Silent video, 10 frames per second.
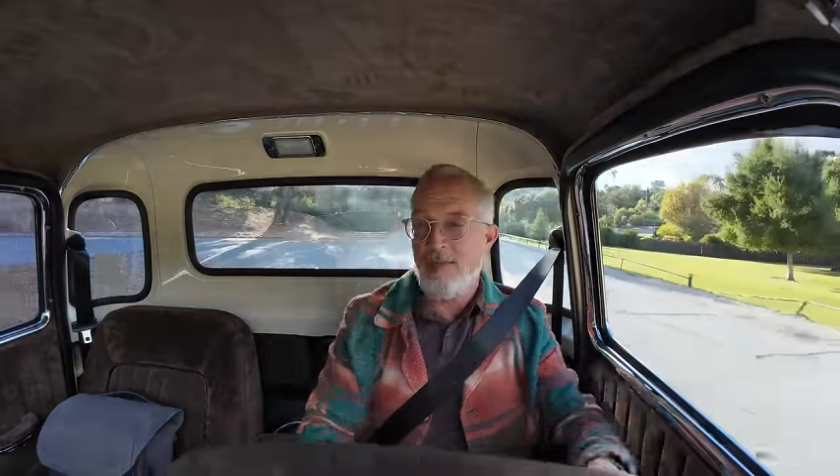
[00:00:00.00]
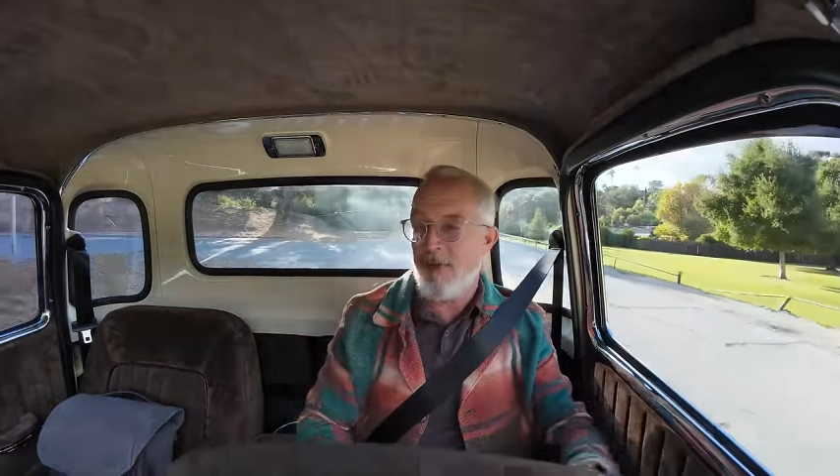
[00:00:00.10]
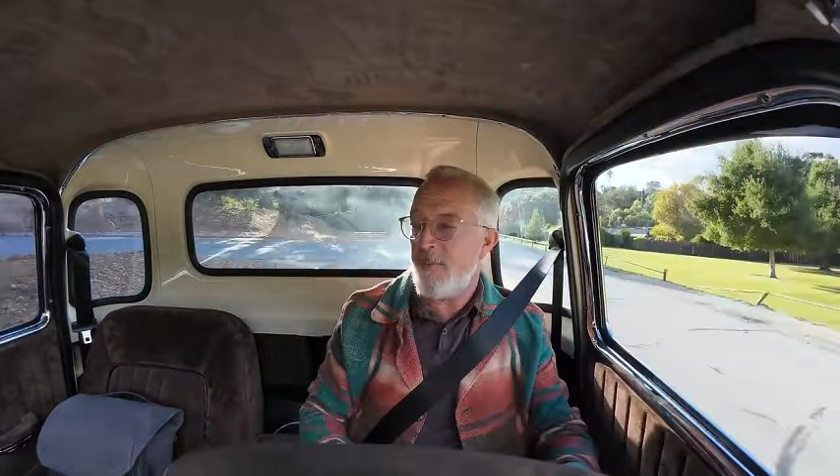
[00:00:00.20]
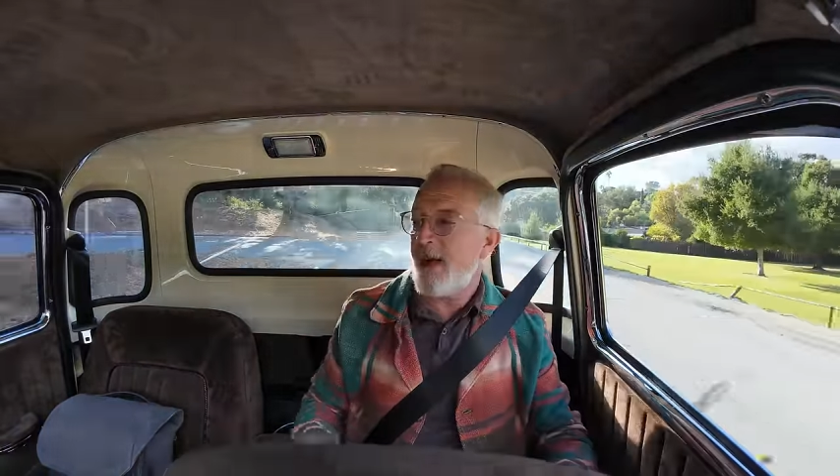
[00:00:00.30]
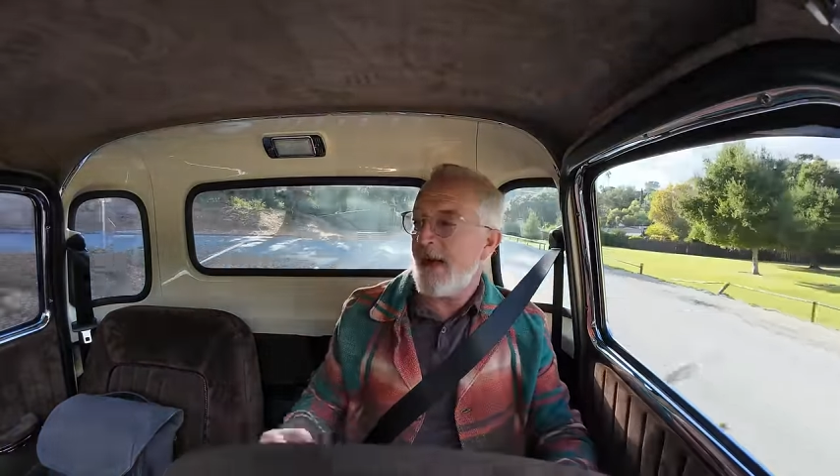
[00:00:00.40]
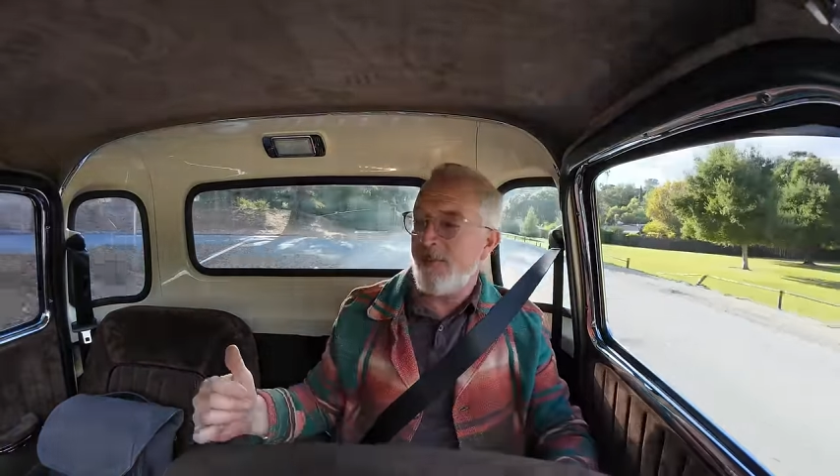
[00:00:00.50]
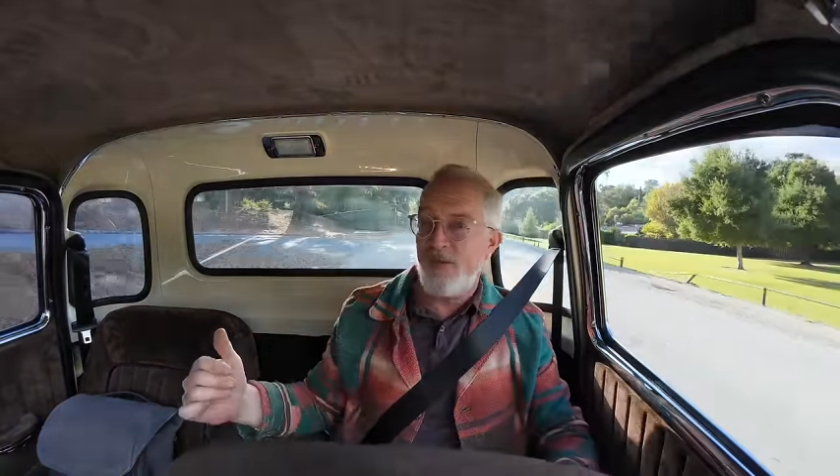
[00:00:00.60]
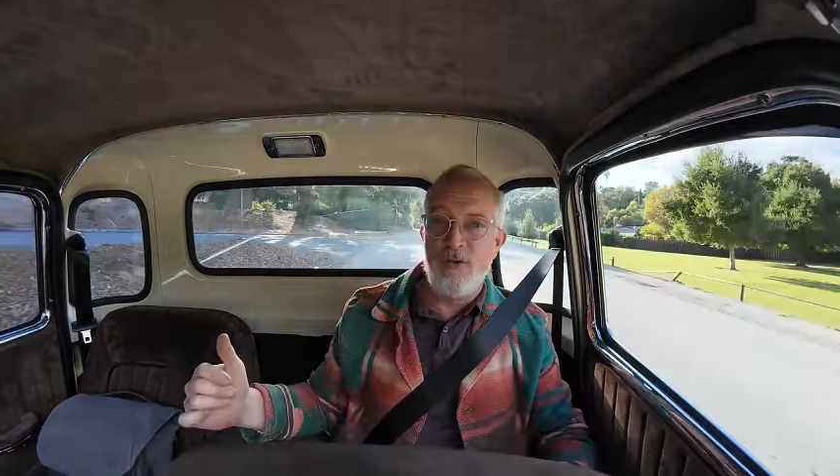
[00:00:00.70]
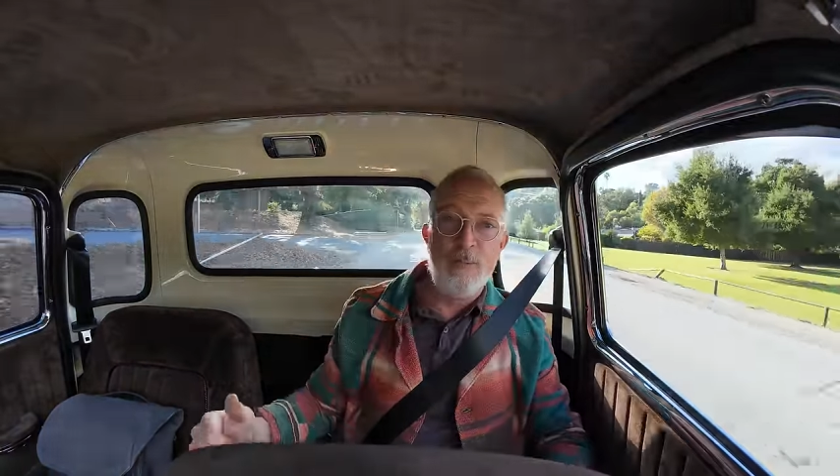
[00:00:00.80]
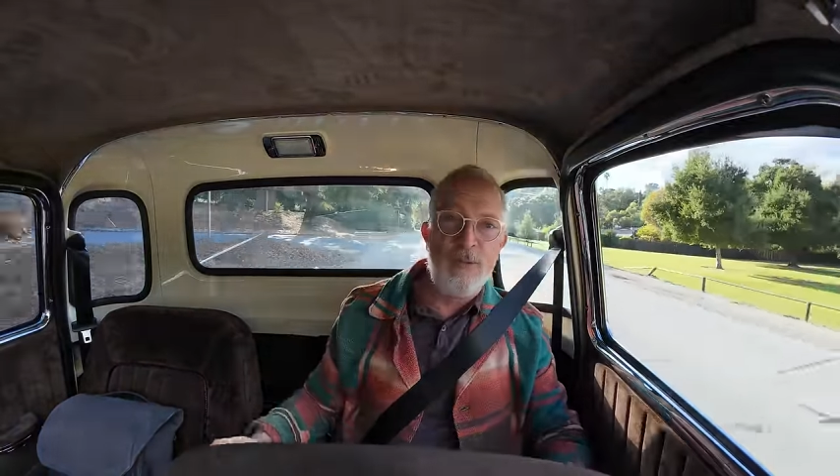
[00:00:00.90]
front
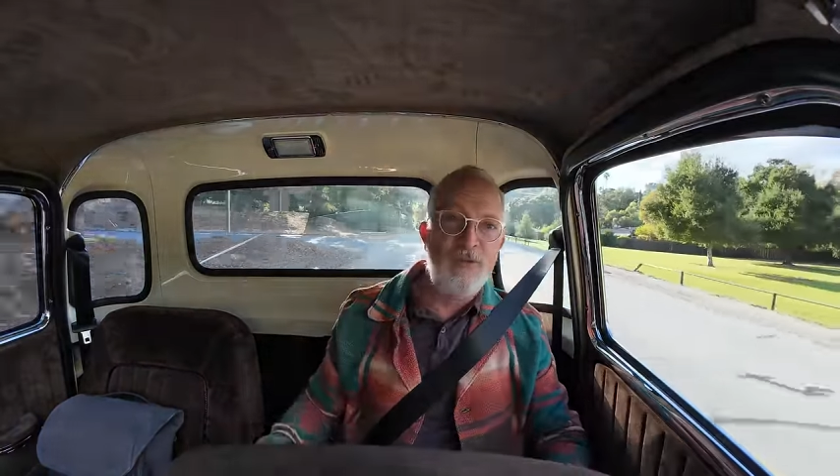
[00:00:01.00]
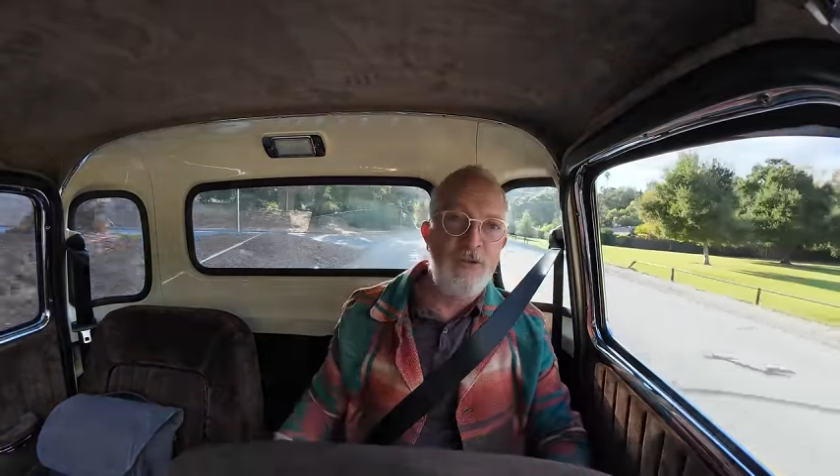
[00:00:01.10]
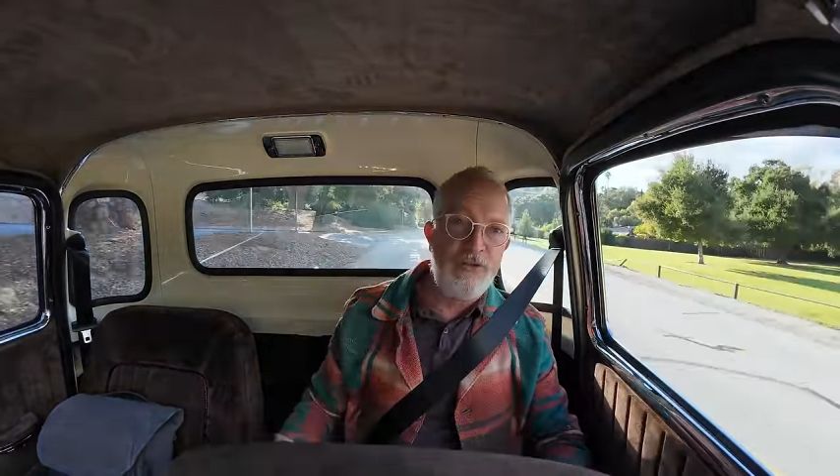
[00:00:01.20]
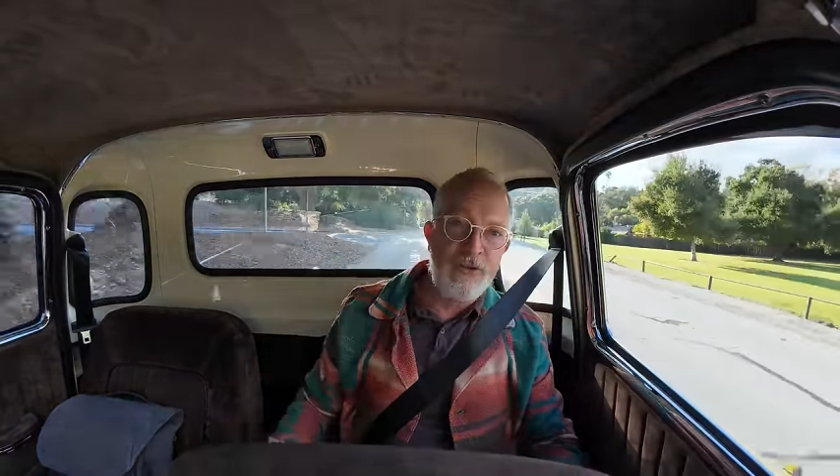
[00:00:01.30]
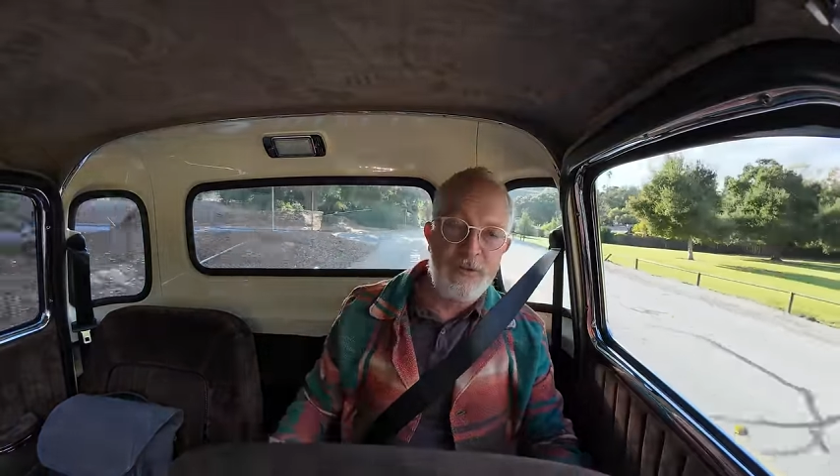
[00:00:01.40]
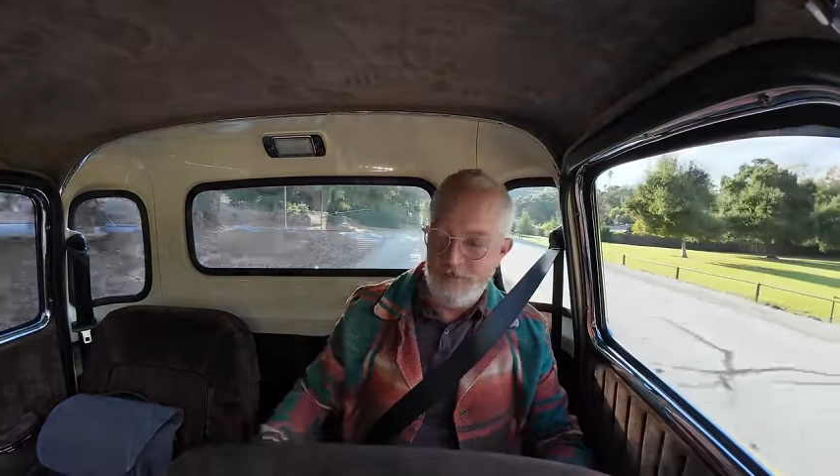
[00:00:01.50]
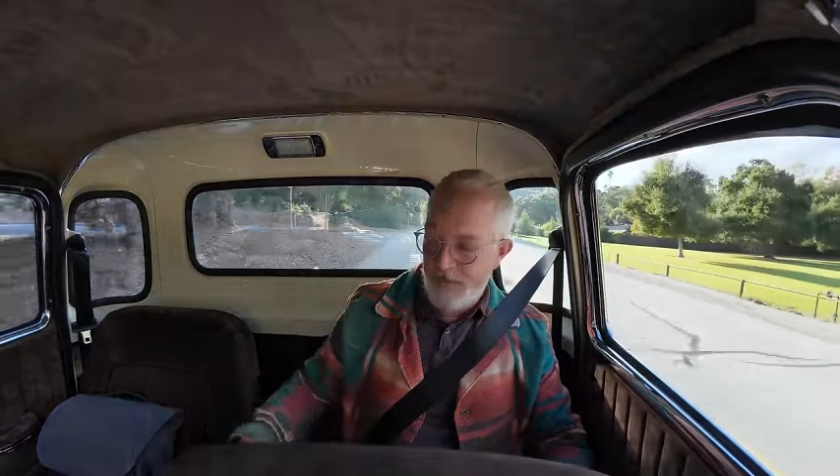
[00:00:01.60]
passenger position.